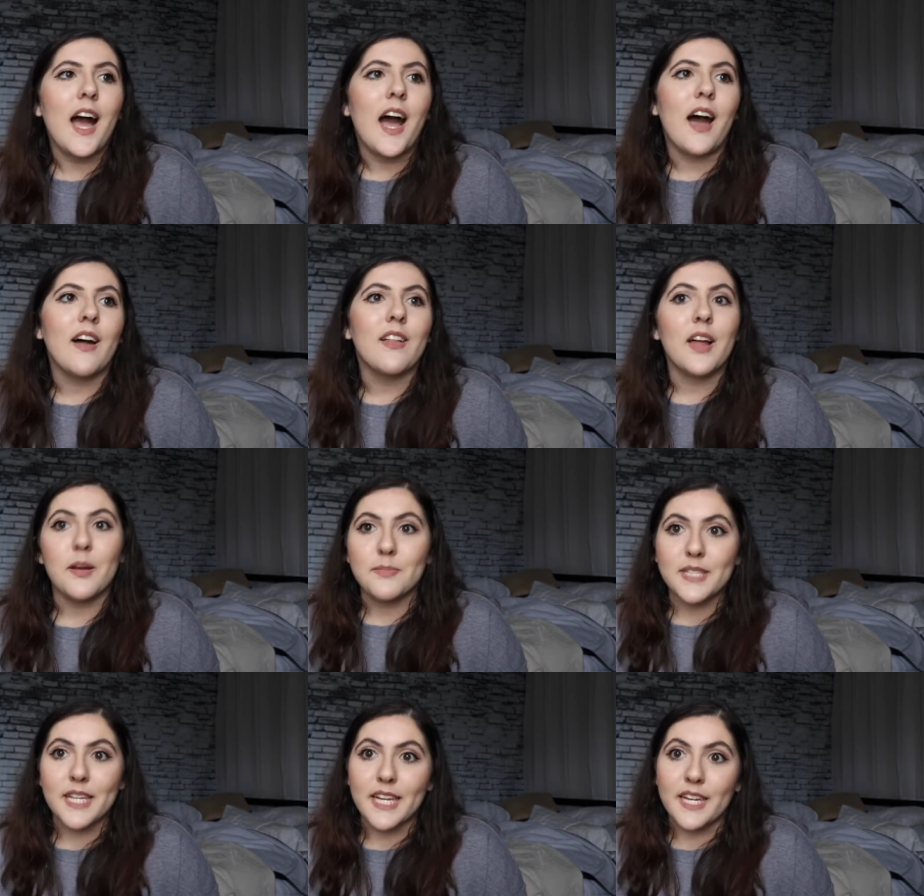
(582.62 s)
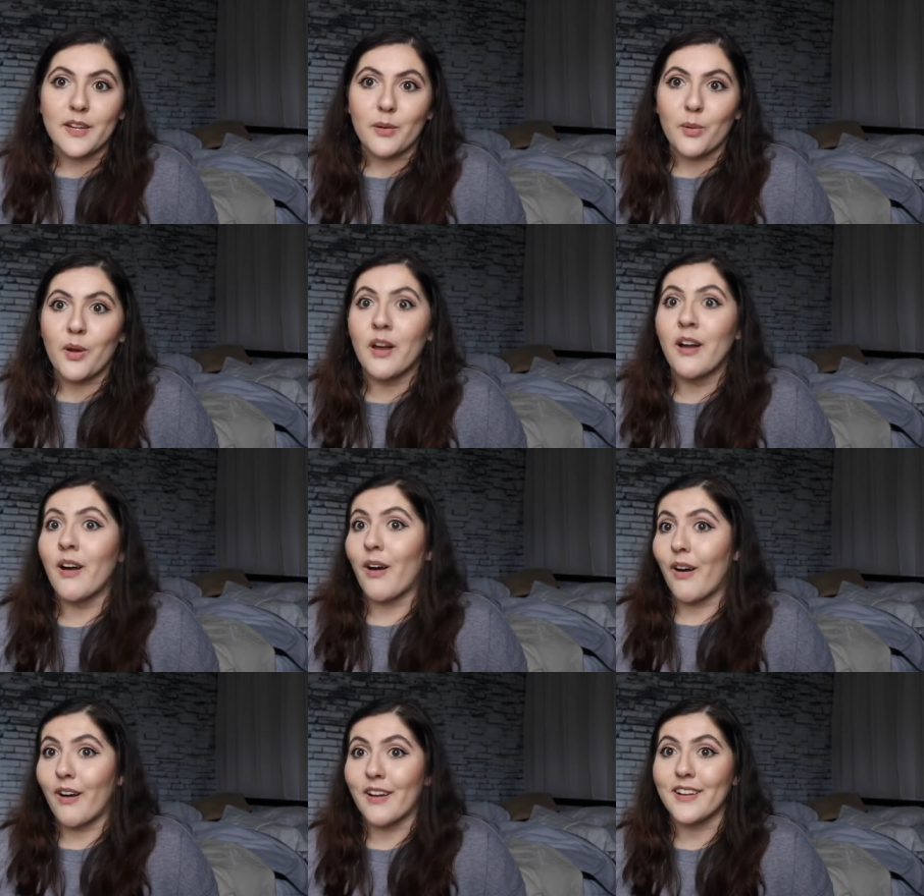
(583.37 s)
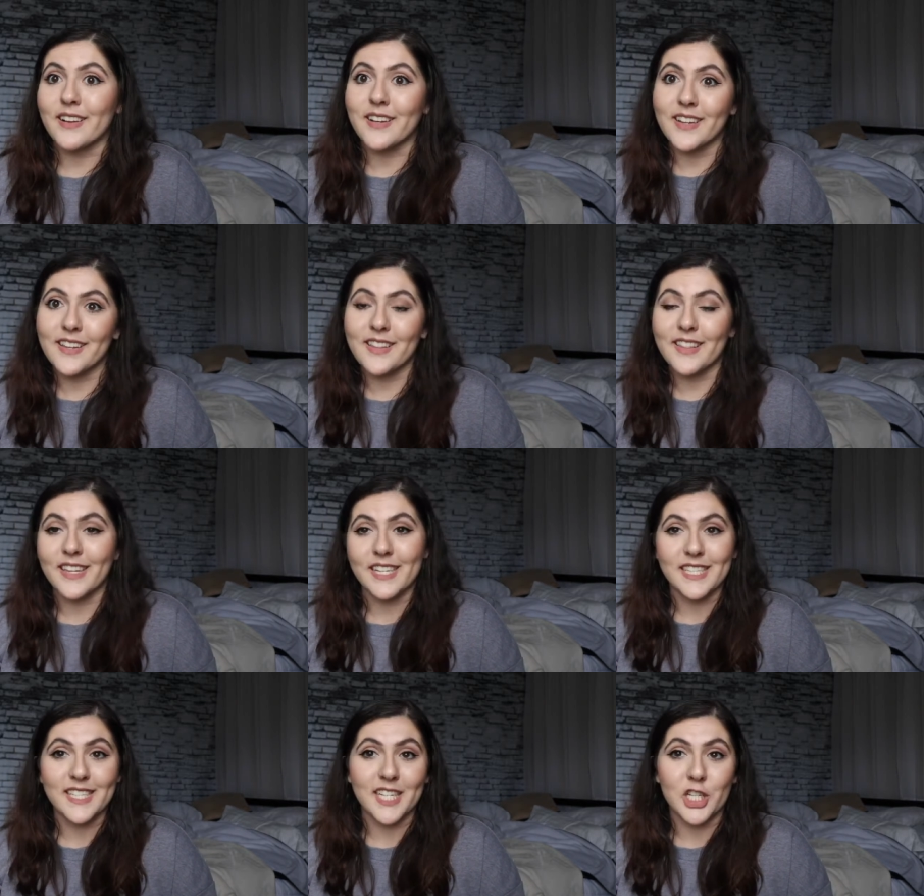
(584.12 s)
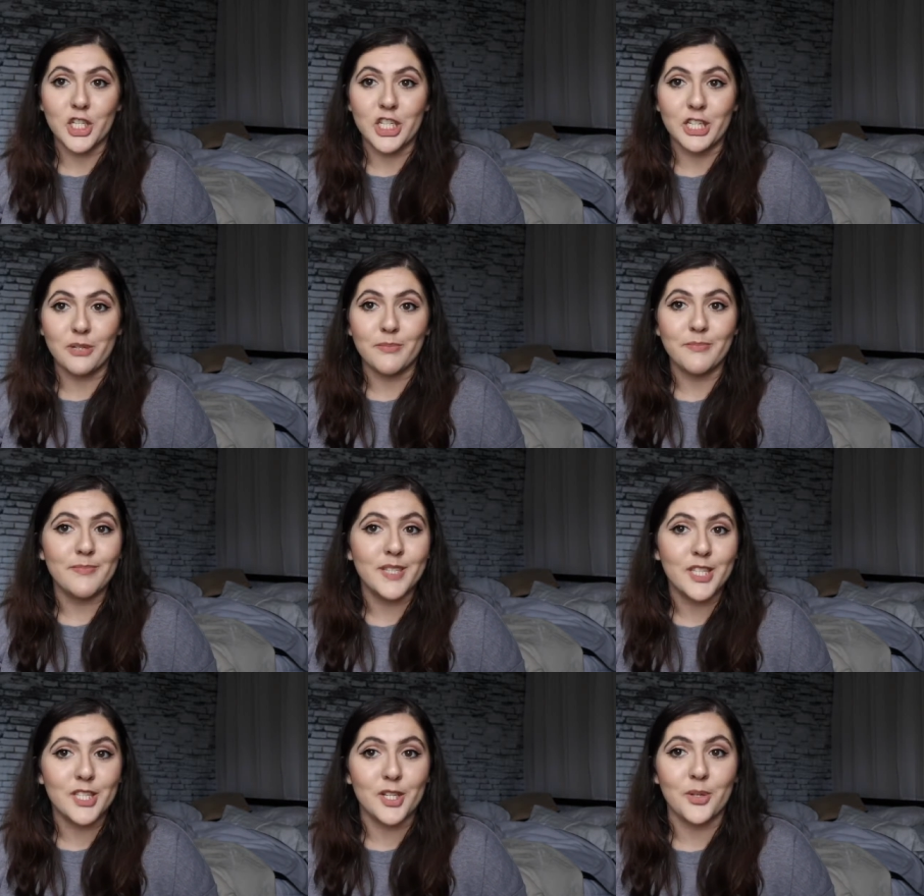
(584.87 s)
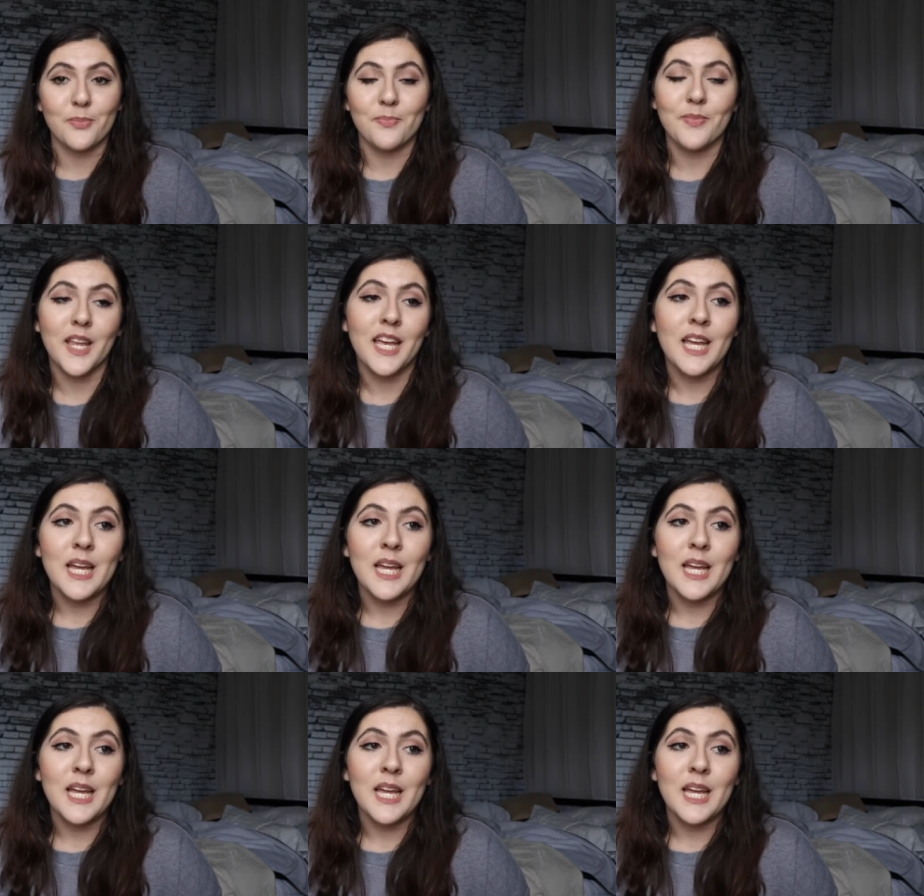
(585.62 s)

I'll update you on this issue soon.